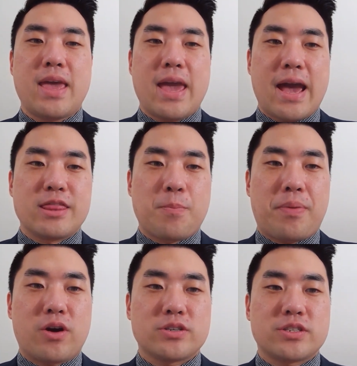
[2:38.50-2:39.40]
And the
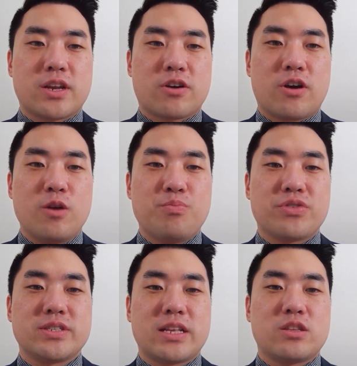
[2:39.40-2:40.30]
parts that are
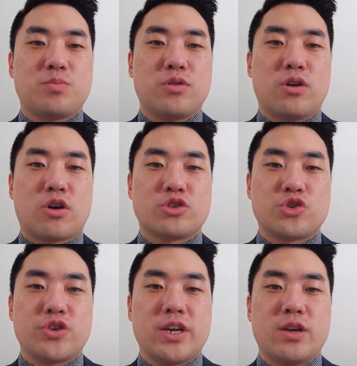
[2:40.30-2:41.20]
unpresentable are
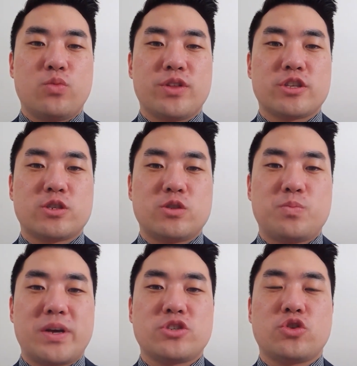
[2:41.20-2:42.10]
treated with
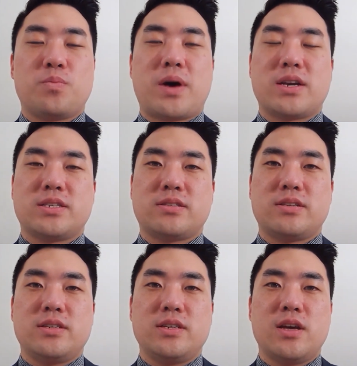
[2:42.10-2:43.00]
special
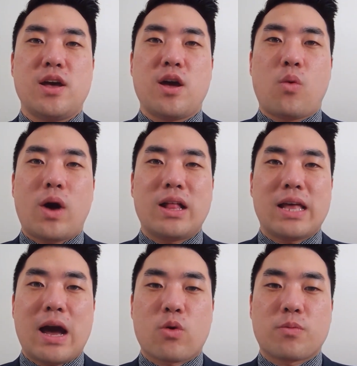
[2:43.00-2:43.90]
modesty, while
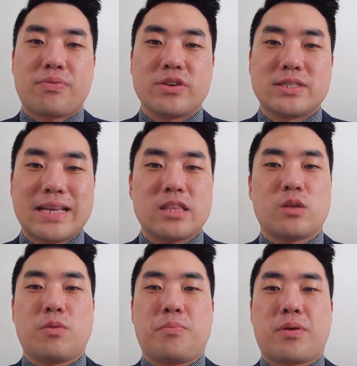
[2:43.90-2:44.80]
our
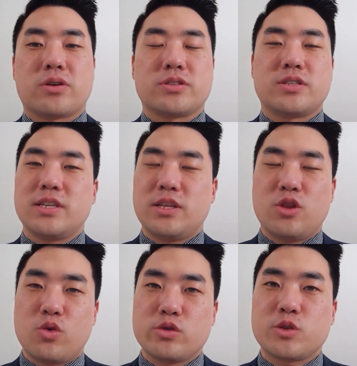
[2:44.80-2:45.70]
presentable parts need
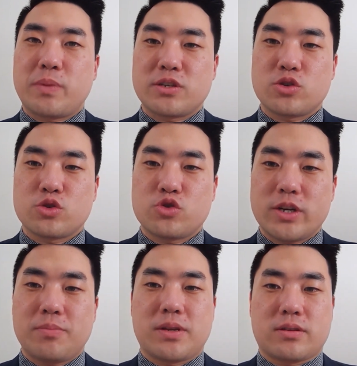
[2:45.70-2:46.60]
no special
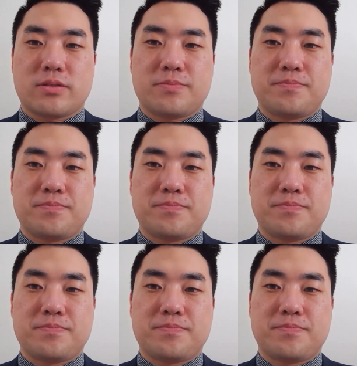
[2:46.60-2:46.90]
treatment.